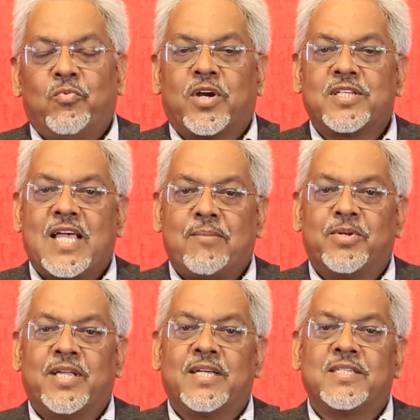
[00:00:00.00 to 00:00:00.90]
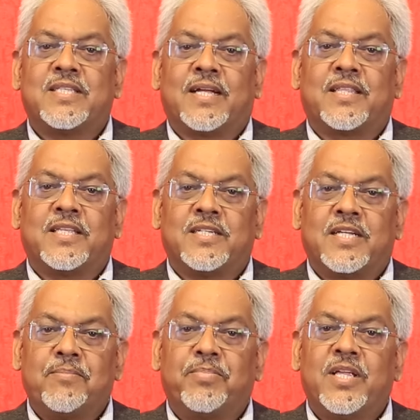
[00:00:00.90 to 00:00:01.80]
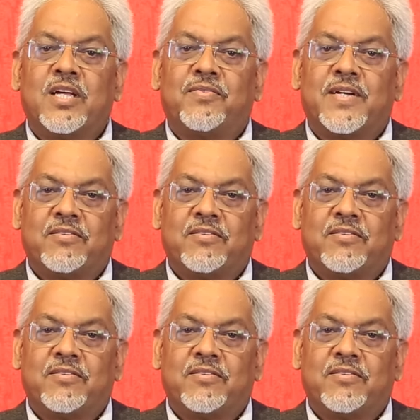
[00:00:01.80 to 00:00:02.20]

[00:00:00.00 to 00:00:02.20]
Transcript: what is happening is that there's a deepening of